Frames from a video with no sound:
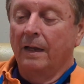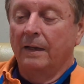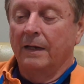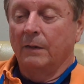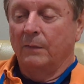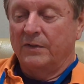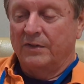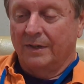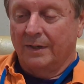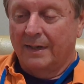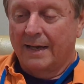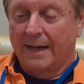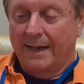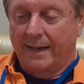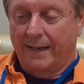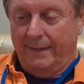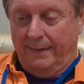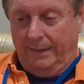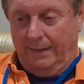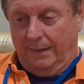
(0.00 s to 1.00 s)
there was a
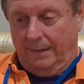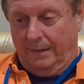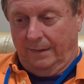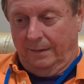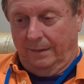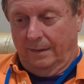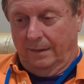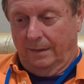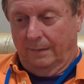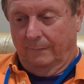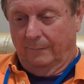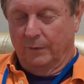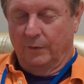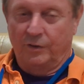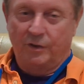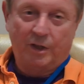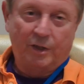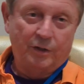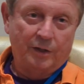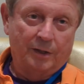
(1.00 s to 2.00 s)
guy in
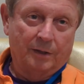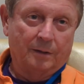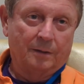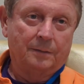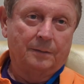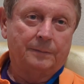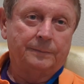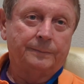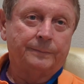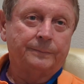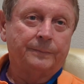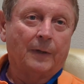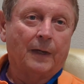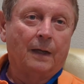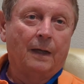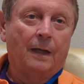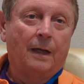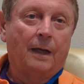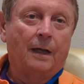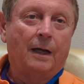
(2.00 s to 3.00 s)
Virginia
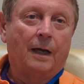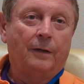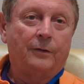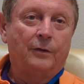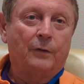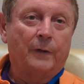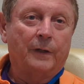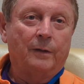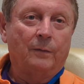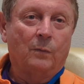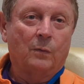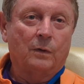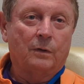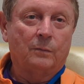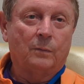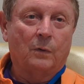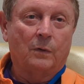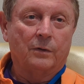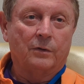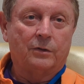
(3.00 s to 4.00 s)
uh, during
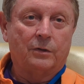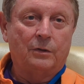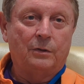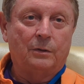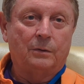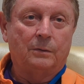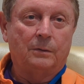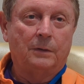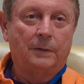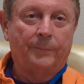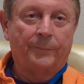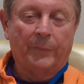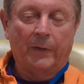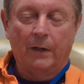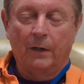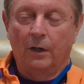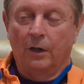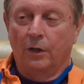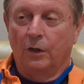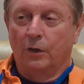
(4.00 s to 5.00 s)
World War II
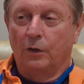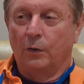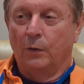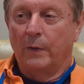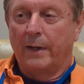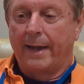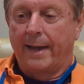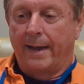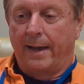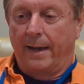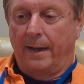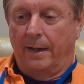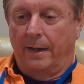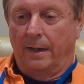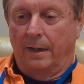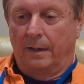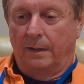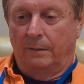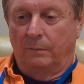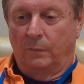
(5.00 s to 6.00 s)
who
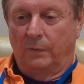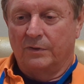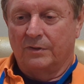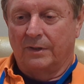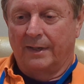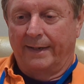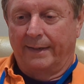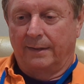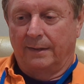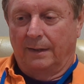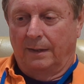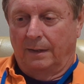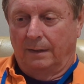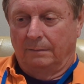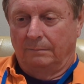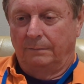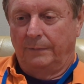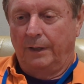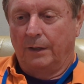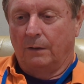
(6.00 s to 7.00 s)
had was like
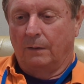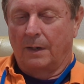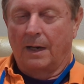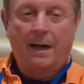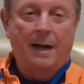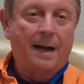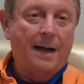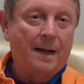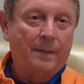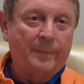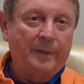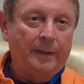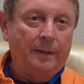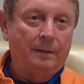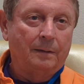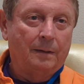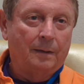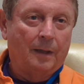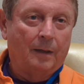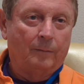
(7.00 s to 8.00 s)
a you know a hobby
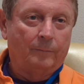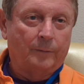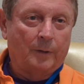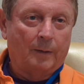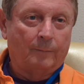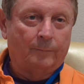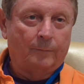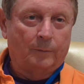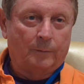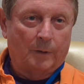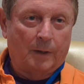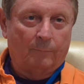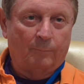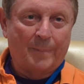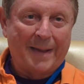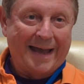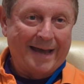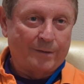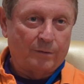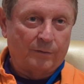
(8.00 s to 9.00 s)
of, of, of
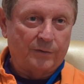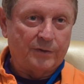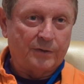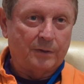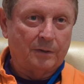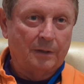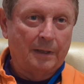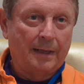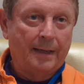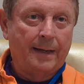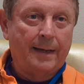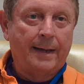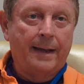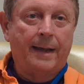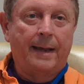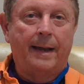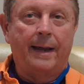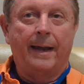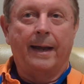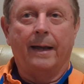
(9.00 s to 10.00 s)
battles
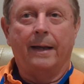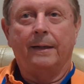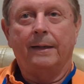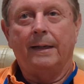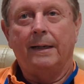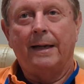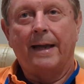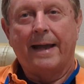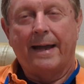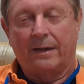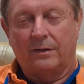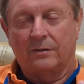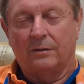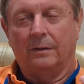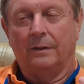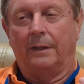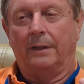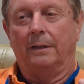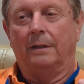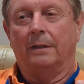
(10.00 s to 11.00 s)
and he
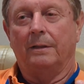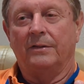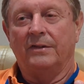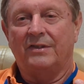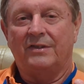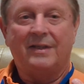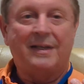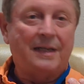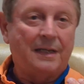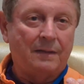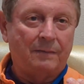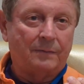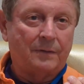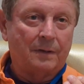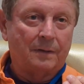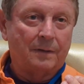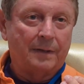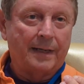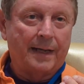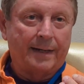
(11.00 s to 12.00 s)
actually conceived
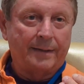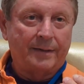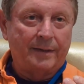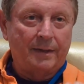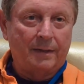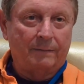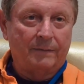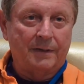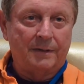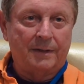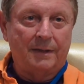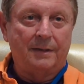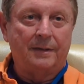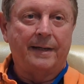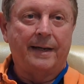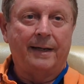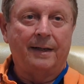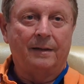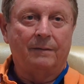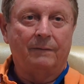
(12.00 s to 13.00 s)
the idea of the D
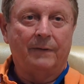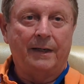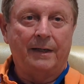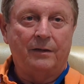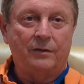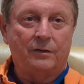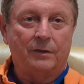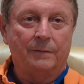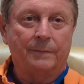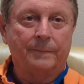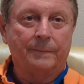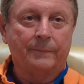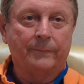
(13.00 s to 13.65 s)
Day invasion.